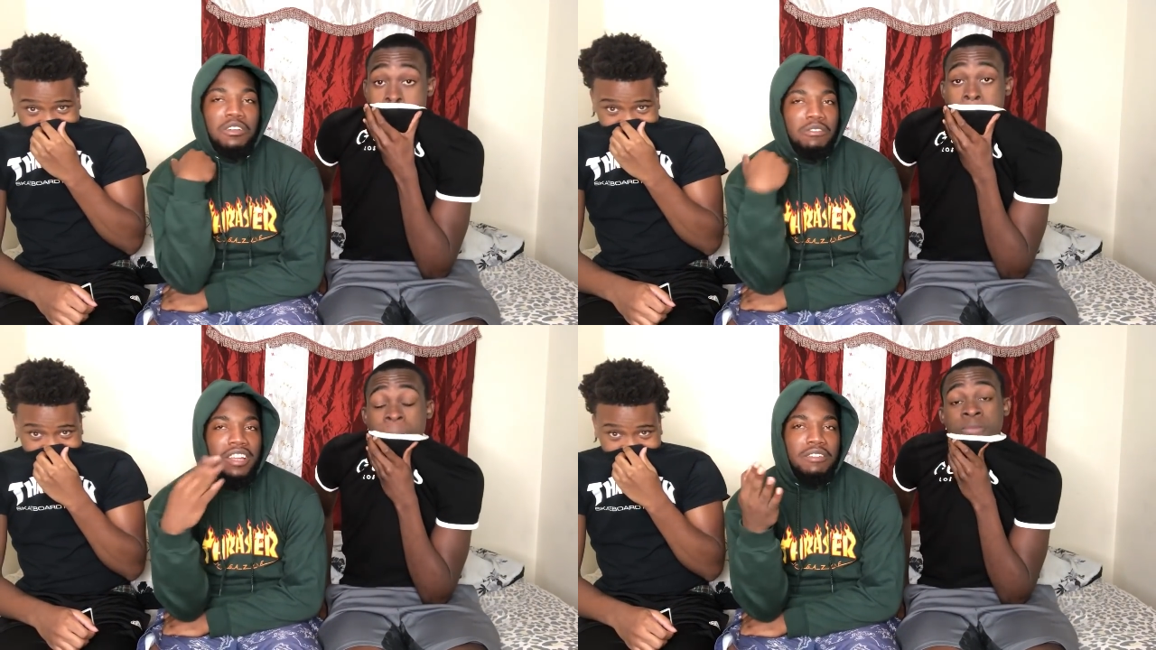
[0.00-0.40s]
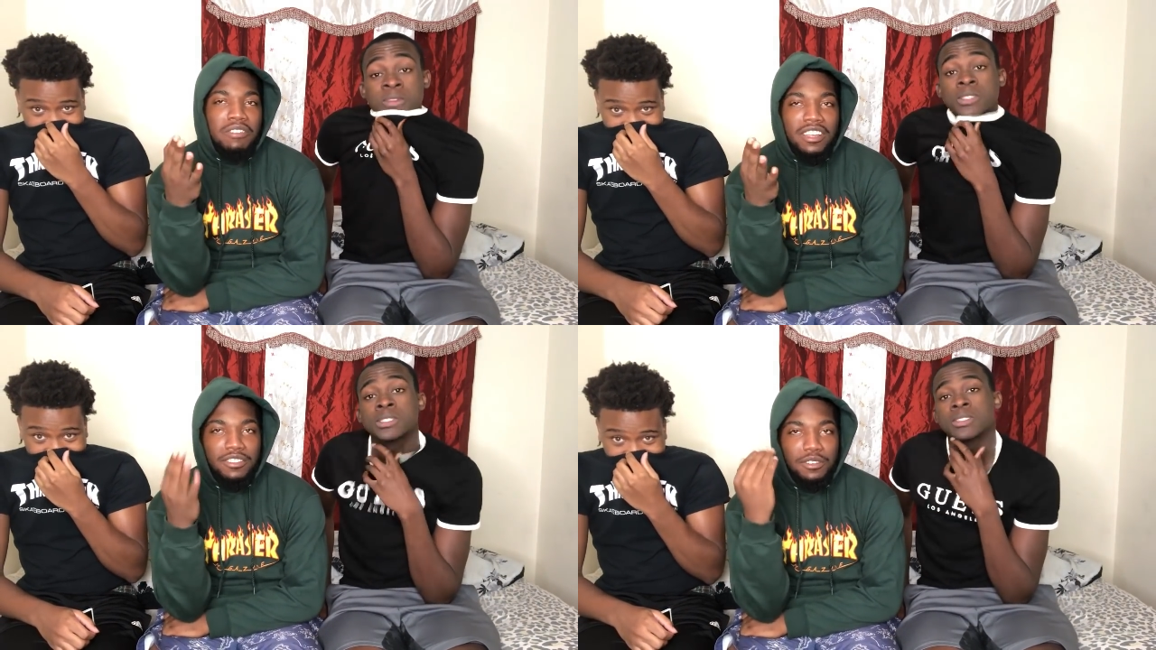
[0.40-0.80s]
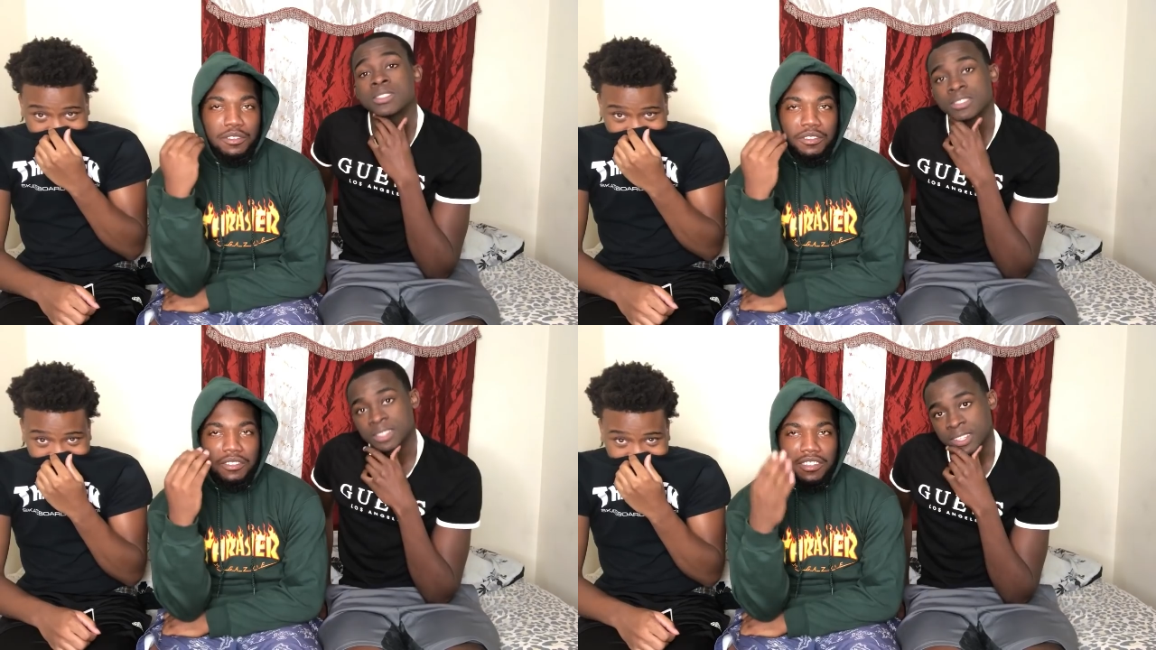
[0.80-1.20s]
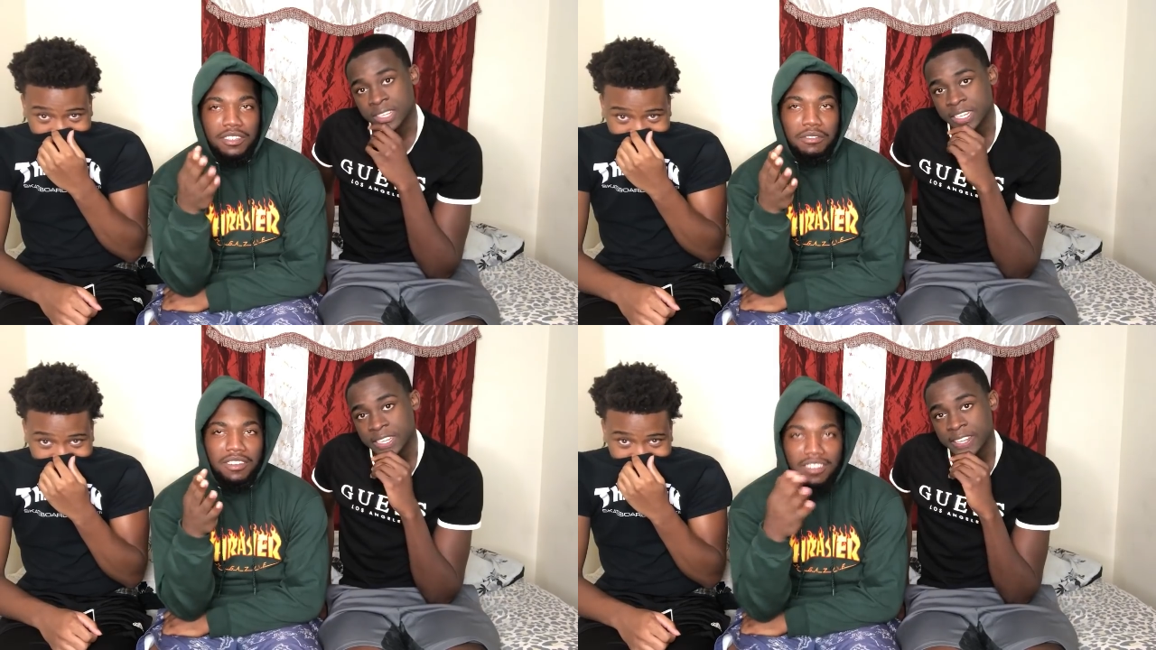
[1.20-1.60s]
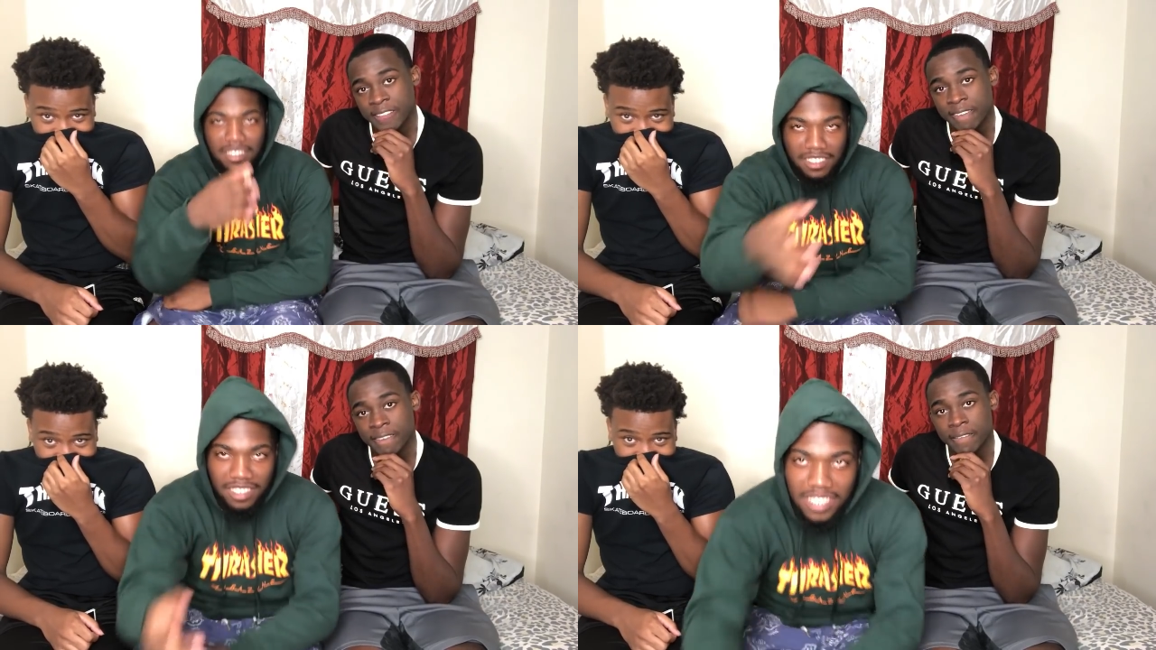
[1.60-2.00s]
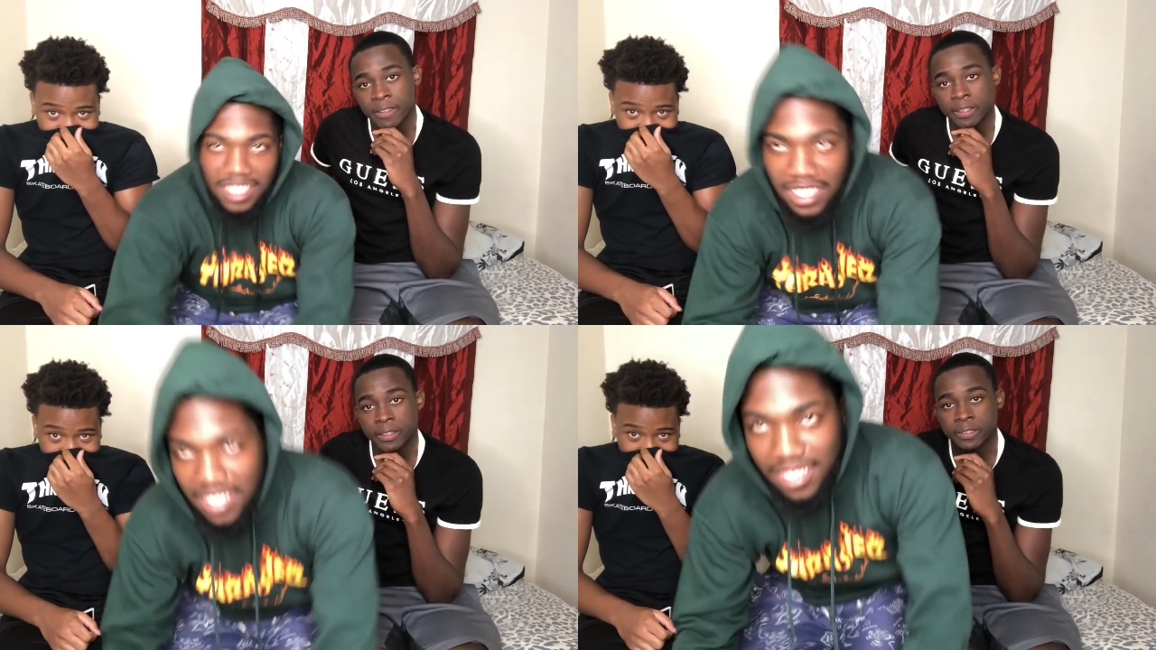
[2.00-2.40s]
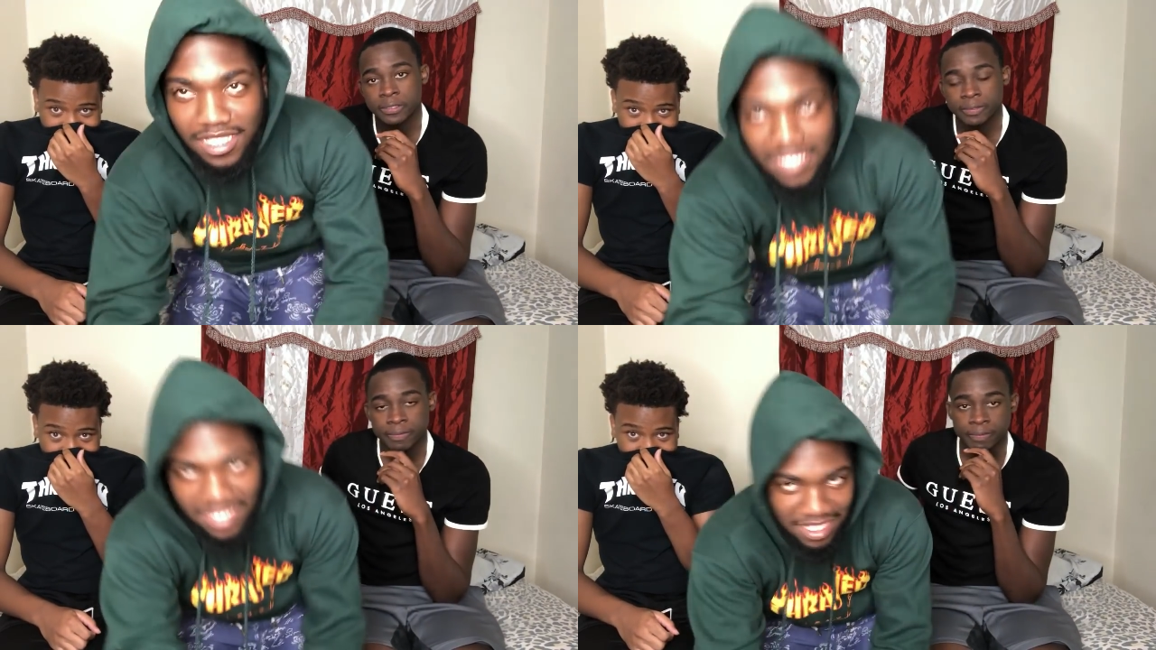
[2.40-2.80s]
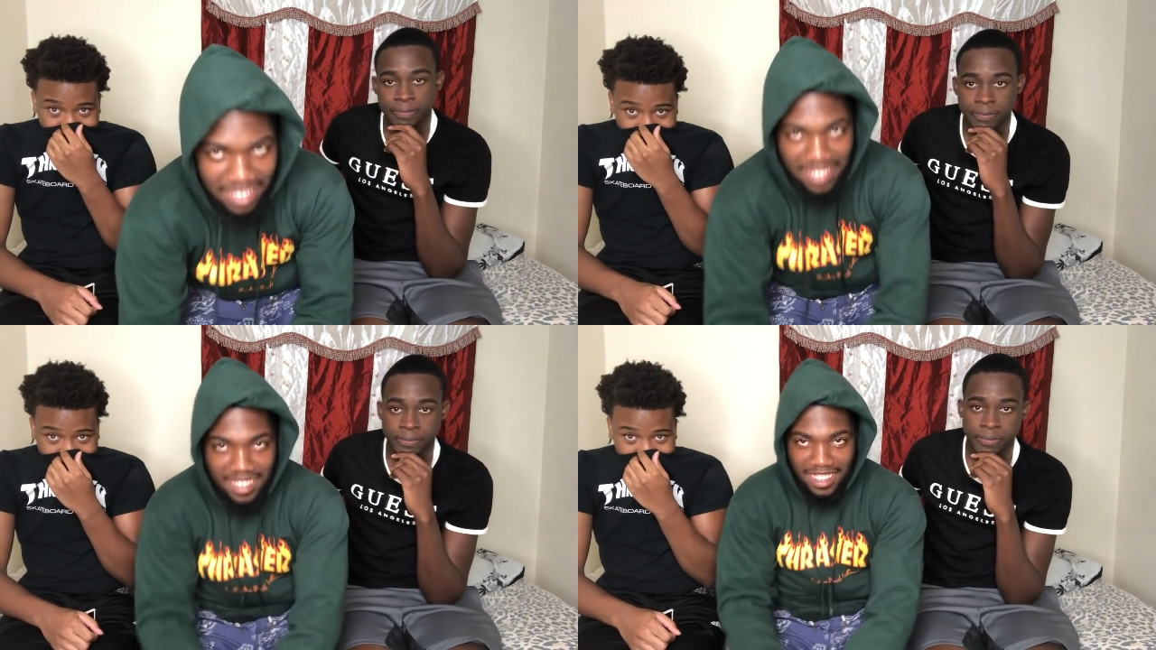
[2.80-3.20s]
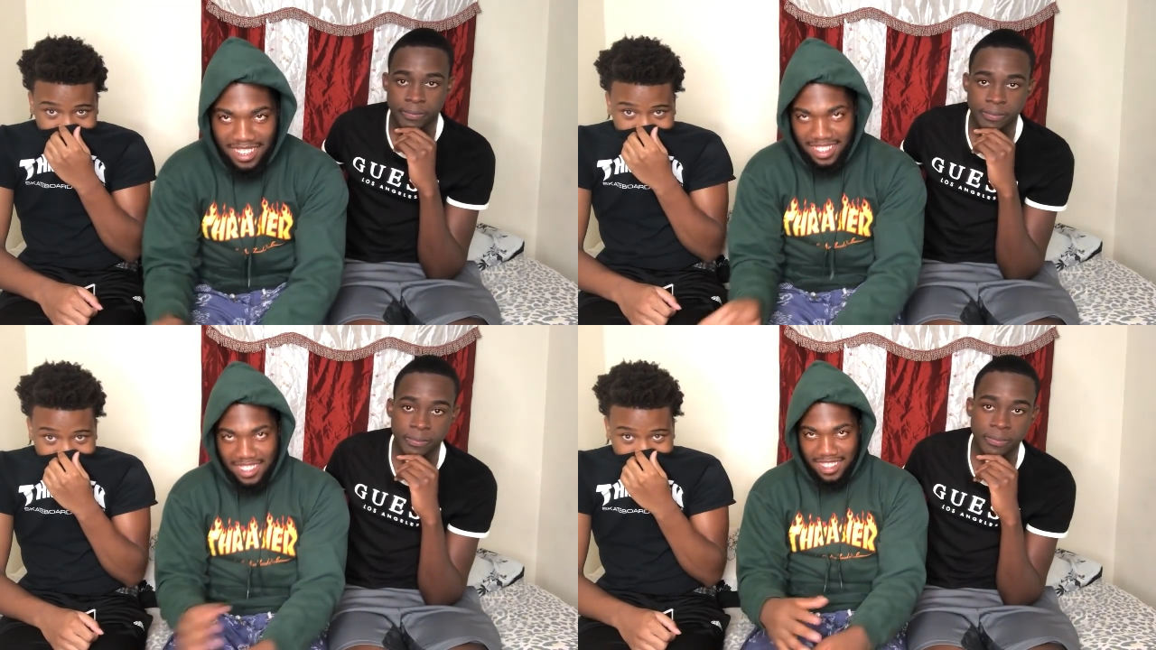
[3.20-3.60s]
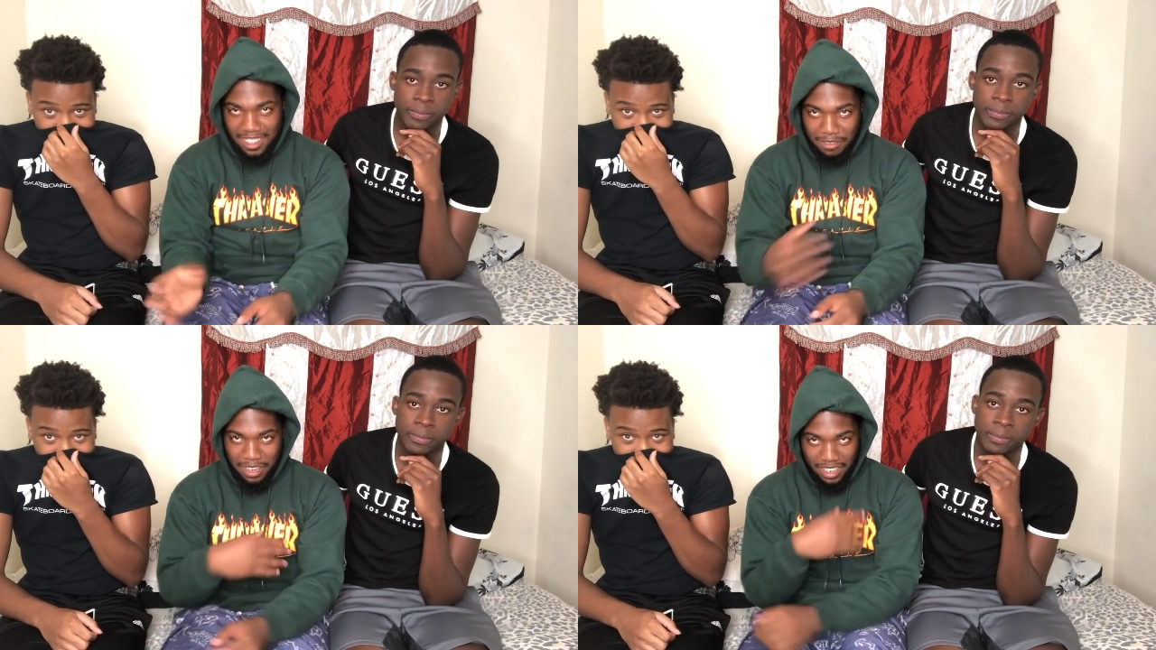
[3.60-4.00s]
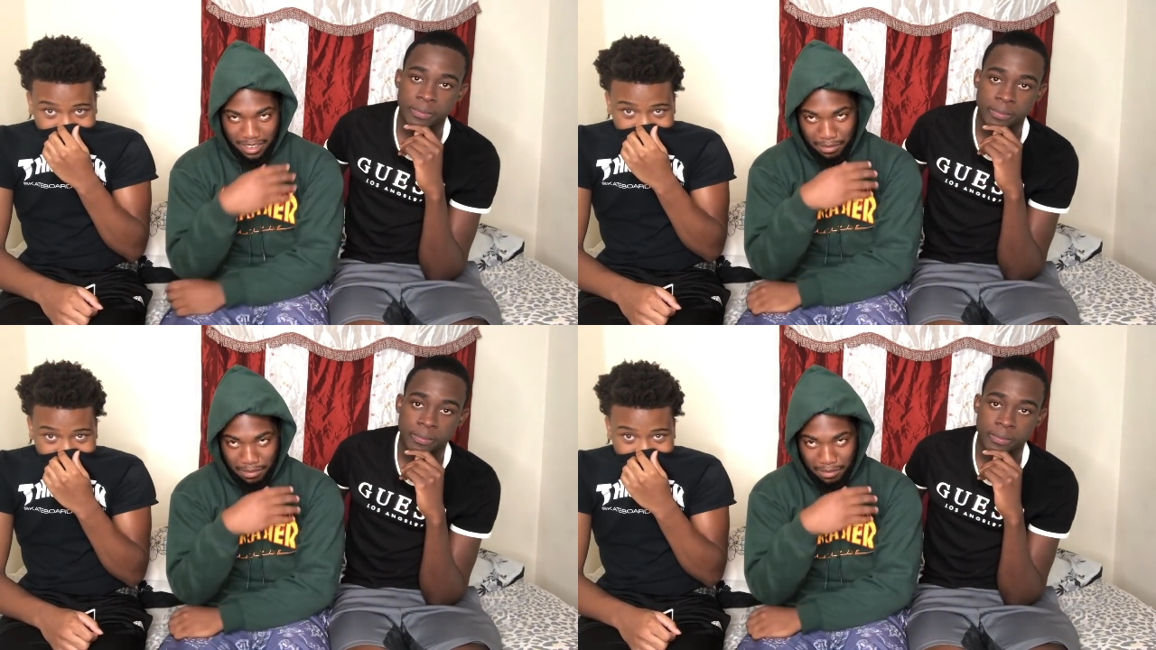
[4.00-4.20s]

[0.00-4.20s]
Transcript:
Speaker 1: don't know where he ran to. This right, oh, shit, this, this. He ran